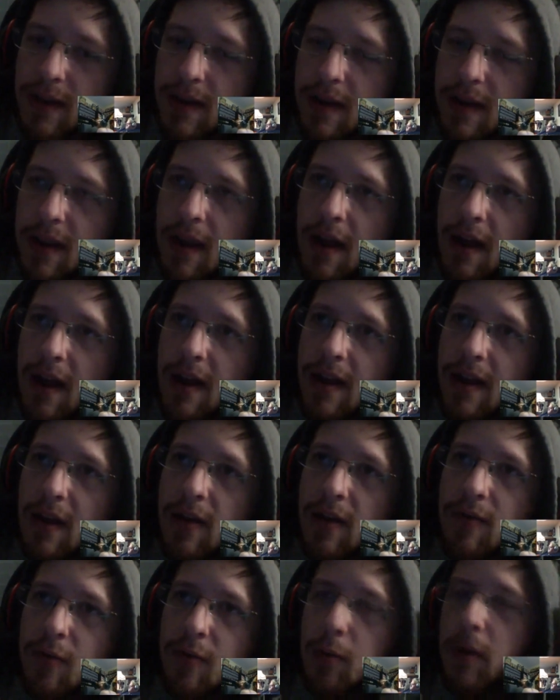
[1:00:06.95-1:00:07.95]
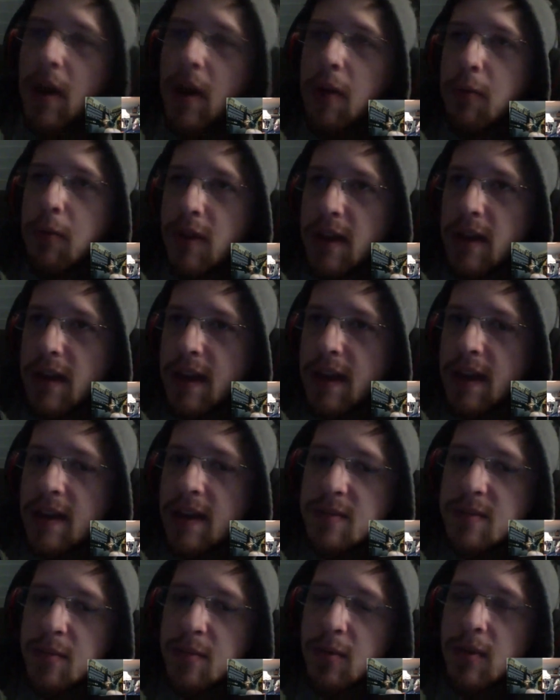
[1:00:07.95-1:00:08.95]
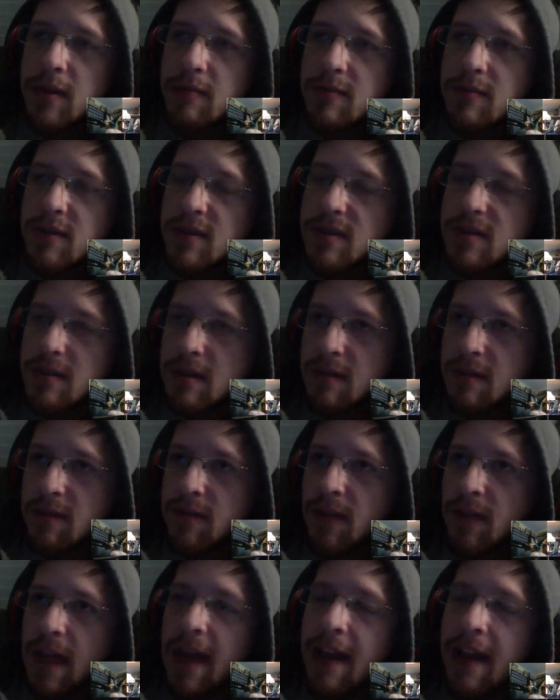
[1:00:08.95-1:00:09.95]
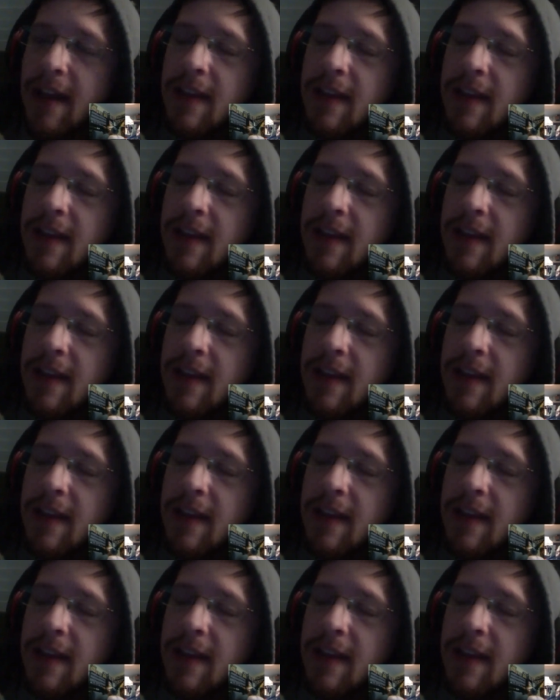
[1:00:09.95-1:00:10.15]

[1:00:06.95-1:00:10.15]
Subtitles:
not over where I work in Kingsport. It was just flat.